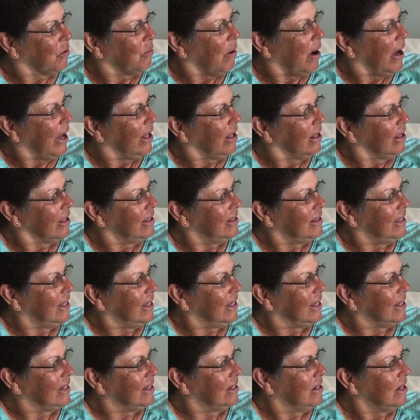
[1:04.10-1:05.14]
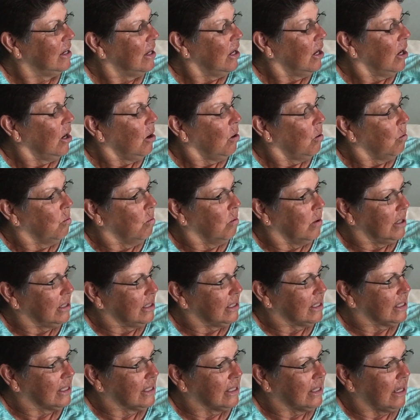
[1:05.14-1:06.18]
a while. And uh-huh. then
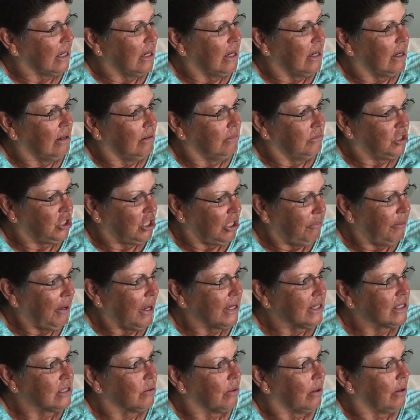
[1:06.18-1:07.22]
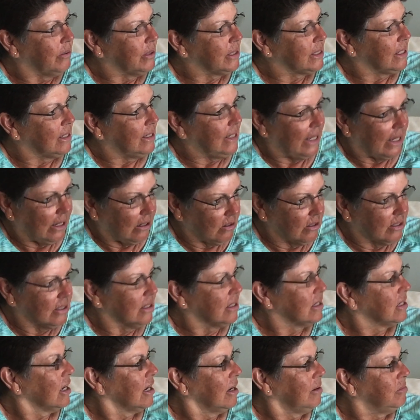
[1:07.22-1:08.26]
once um, she passed away, we said now's the
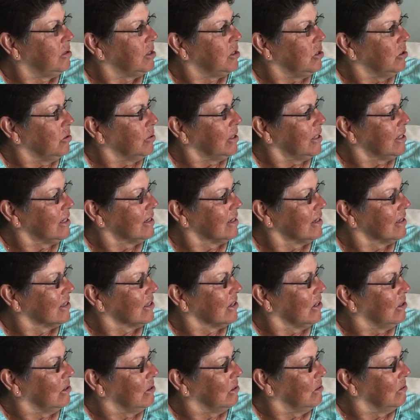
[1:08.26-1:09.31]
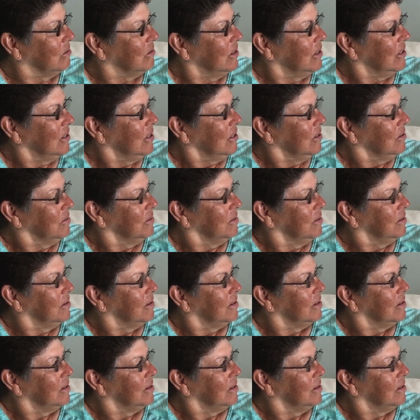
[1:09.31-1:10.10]
time to do it. So whereabouts in